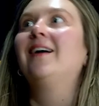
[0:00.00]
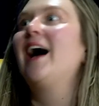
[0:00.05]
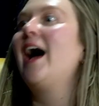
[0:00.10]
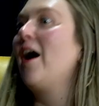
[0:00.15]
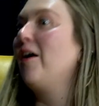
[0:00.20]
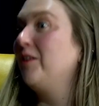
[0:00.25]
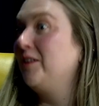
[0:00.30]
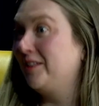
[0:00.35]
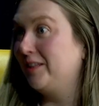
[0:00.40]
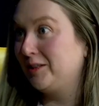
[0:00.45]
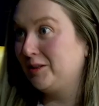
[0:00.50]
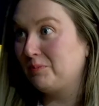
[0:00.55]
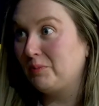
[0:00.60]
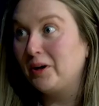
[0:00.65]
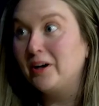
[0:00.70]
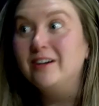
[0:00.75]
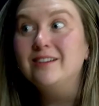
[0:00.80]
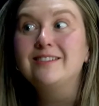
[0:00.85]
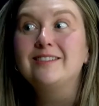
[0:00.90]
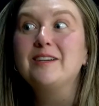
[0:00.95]
How does this
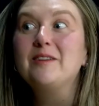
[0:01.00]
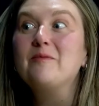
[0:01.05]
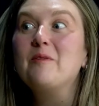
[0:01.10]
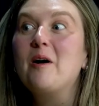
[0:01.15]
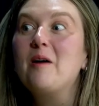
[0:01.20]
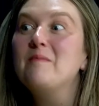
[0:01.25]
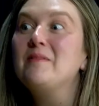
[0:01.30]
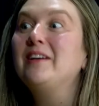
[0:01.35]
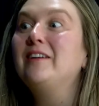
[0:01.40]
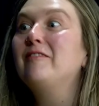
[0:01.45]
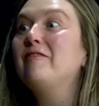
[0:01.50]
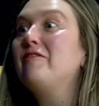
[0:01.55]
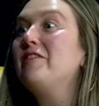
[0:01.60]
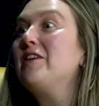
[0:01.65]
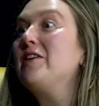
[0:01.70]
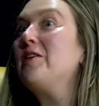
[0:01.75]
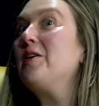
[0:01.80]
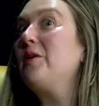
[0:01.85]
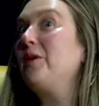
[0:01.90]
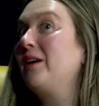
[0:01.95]
person want me to
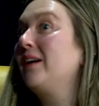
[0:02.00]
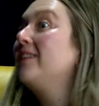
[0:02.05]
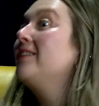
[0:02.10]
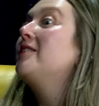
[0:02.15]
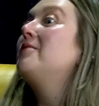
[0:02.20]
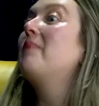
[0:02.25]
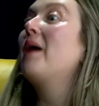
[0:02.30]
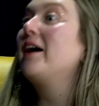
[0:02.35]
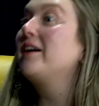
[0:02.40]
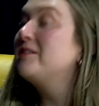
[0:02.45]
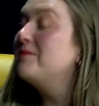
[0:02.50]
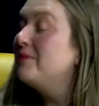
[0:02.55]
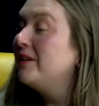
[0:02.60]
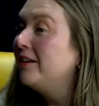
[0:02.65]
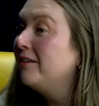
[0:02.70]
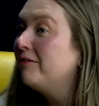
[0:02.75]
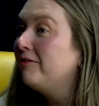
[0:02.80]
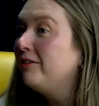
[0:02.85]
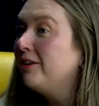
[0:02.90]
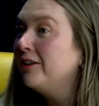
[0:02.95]
feel or expect me
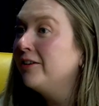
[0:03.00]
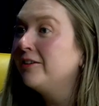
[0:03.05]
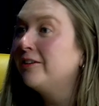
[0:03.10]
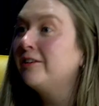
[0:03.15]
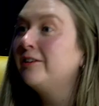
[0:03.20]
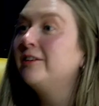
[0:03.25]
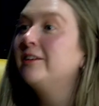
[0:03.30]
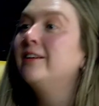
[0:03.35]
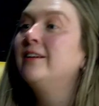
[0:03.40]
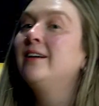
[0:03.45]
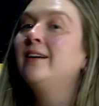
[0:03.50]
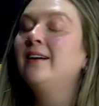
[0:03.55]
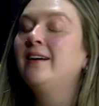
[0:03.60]
to feel?